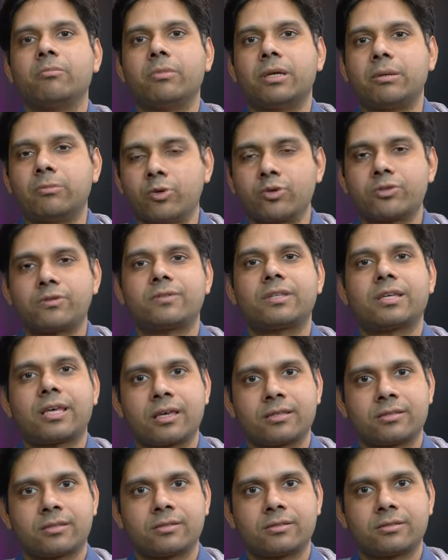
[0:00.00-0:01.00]
in most of the
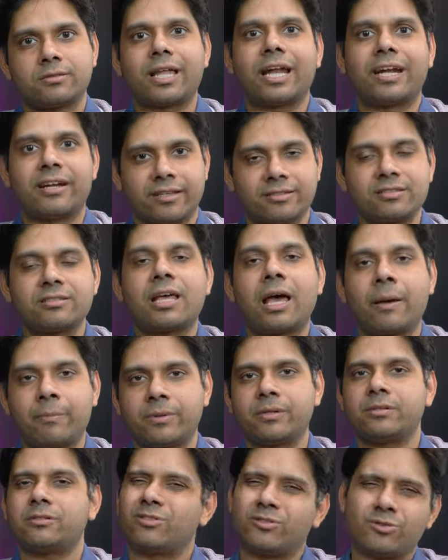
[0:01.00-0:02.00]
cases, that doesn't
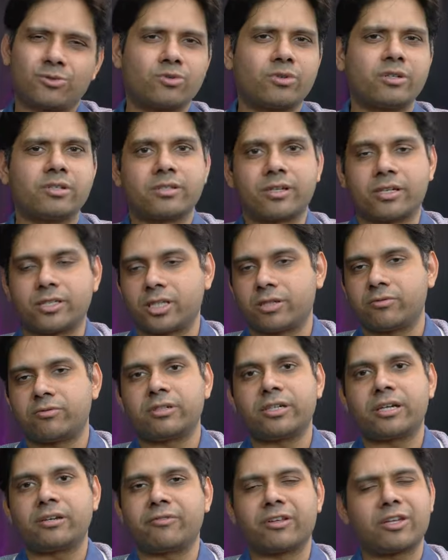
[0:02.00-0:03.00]
happen. Students are
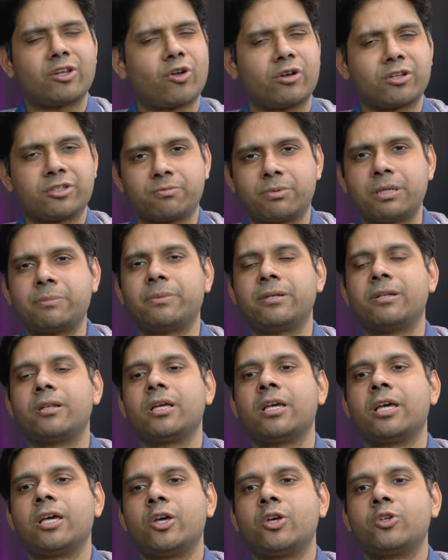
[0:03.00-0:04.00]
genuine and very honest people.
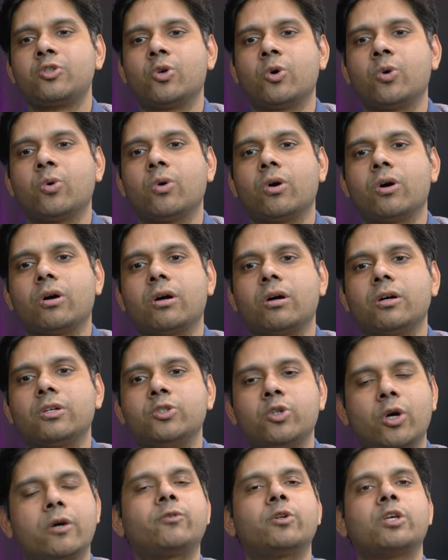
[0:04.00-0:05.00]
So
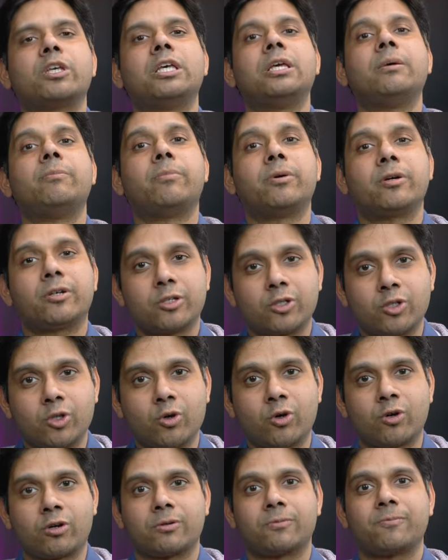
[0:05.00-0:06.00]
you have to keep
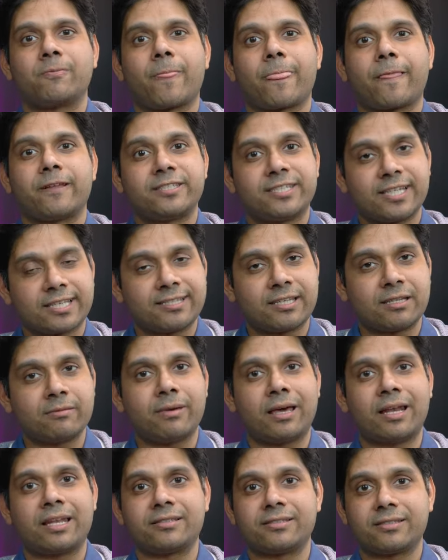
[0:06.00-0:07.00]
your checks and
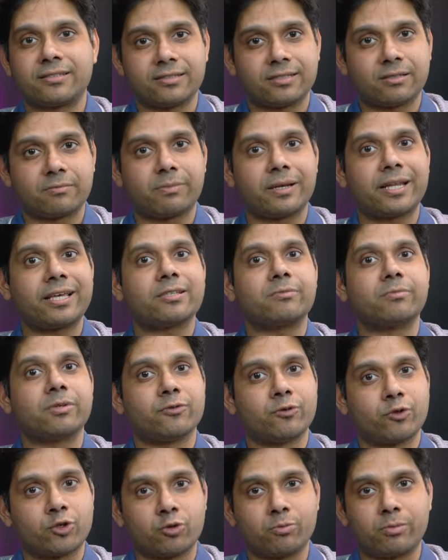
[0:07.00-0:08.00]
balances in place
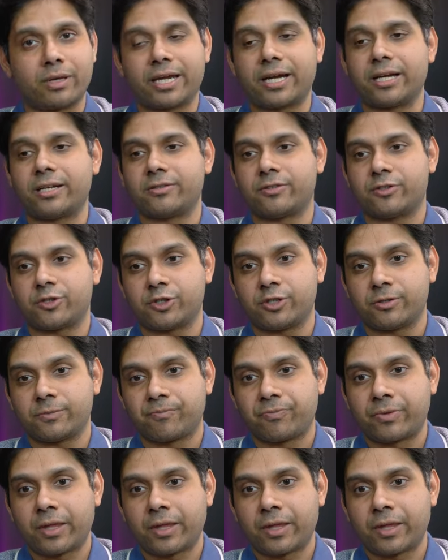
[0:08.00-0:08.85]
before you make a decision.